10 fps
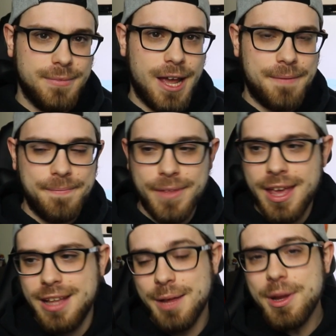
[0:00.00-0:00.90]
yeah,
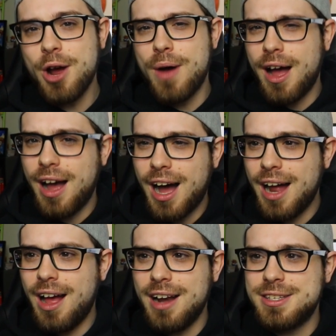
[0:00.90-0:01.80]
let me know I,
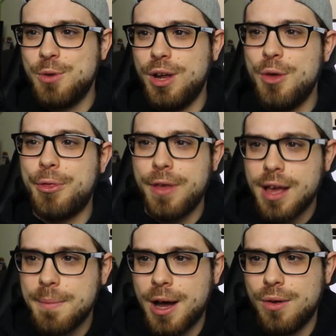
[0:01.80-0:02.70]
I honestly what you
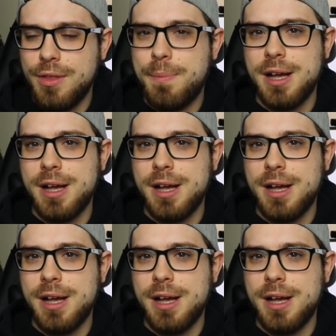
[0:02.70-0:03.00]
think about the